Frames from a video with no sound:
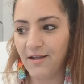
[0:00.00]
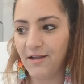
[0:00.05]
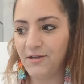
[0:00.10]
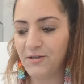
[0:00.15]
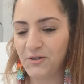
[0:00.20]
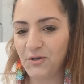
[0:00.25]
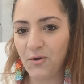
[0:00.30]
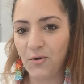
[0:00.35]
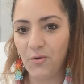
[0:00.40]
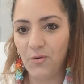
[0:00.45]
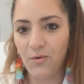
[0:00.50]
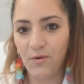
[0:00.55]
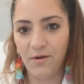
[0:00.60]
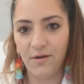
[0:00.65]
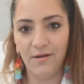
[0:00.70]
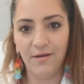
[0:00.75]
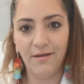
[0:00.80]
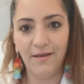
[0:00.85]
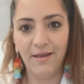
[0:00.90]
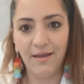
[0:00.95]
So
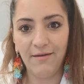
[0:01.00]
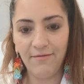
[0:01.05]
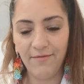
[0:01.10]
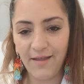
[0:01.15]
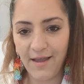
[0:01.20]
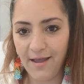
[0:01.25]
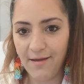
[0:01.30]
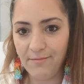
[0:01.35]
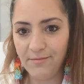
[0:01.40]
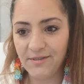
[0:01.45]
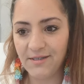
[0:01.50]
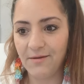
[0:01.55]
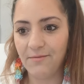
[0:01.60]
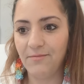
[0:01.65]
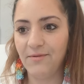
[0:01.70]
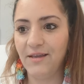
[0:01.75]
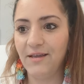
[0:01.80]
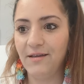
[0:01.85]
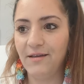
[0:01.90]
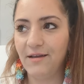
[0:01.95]
Give them
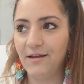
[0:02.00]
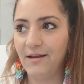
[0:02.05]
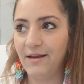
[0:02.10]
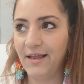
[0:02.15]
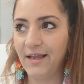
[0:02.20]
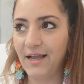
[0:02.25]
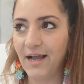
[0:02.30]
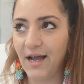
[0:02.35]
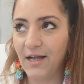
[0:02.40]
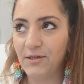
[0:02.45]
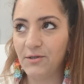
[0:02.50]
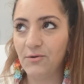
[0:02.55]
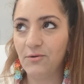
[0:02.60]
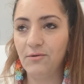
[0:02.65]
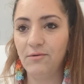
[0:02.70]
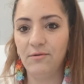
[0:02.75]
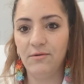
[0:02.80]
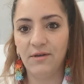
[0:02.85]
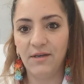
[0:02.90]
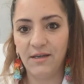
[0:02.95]
something
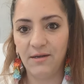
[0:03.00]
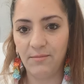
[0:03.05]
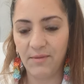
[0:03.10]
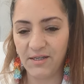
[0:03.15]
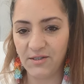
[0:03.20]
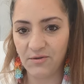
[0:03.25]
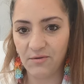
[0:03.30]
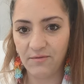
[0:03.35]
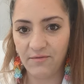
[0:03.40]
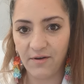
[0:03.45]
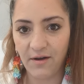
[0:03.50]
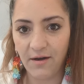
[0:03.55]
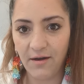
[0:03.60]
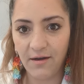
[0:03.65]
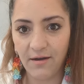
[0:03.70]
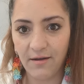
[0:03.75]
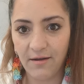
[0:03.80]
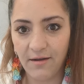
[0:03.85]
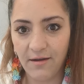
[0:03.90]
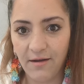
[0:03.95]
legato in mezzofach,
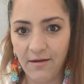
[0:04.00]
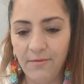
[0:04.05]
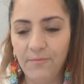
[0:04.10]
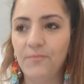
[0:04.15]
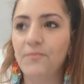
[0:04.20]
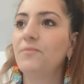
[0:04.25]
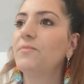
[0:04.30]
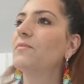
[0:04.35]
yeah?